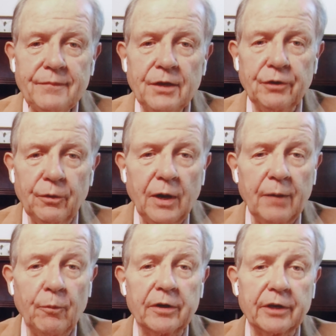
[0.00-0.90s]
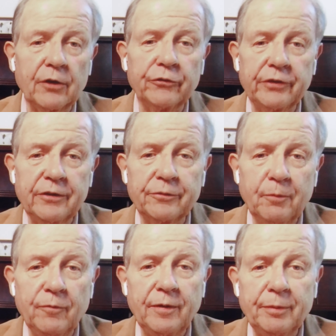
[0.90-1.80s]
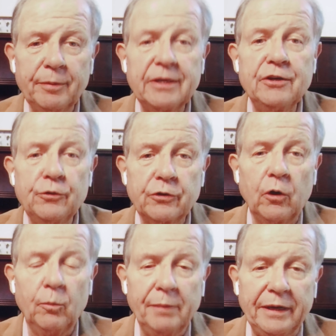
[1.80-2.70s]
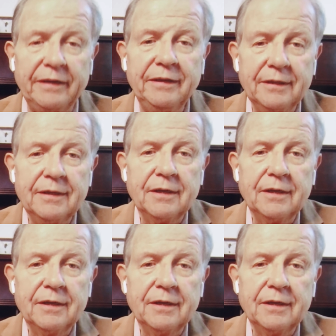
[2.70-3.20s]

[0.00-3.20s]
you know, I wanted to go see this movie, but then you told me,